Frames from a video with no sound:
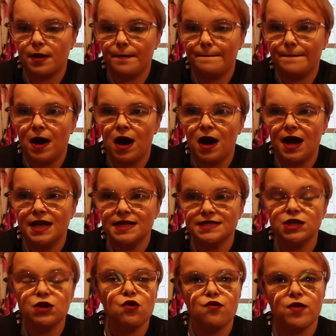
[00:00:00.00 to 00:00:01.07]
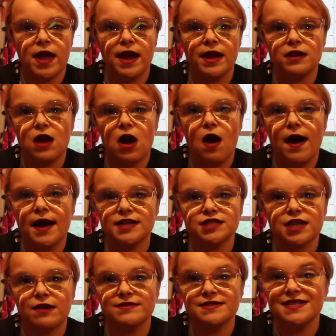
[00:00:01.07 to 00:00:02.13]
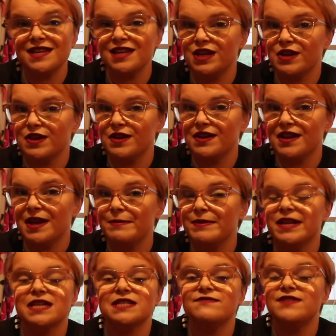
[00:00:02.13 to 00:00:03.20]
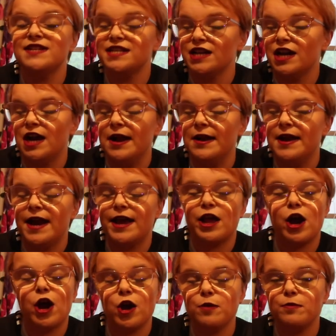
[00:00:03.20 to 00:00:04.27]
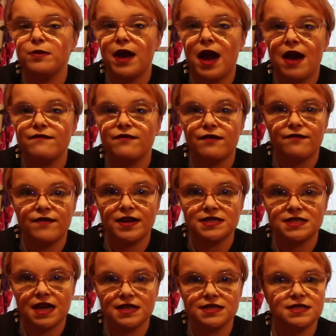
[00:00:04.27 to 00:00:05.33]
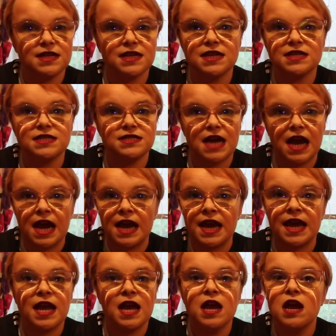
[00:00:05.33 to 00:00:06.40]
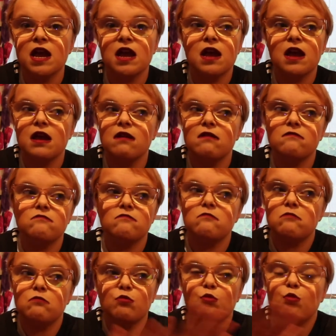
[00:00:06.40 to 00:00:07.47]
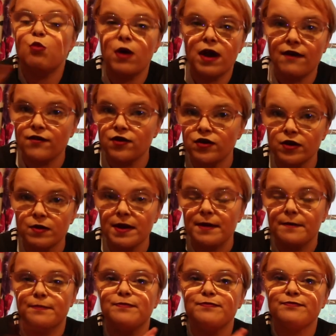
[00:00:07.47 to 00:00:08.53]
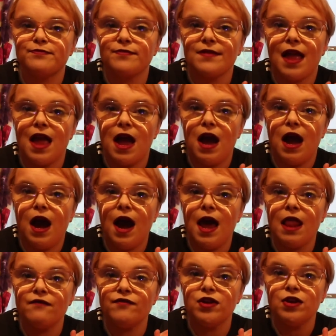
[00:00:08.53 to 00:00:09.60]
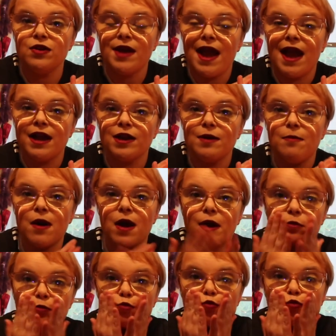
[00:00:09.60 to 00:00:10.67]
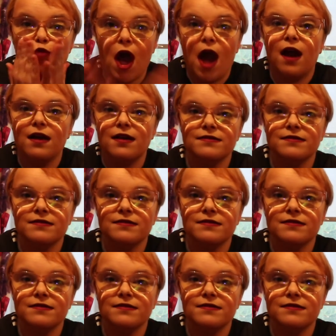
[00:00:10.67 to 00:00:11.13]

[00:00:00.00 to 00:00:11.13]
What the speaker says: but until then I shall see you in my next video, and I hope you have a fantastic day whatever you're doing. I love you and goodbye.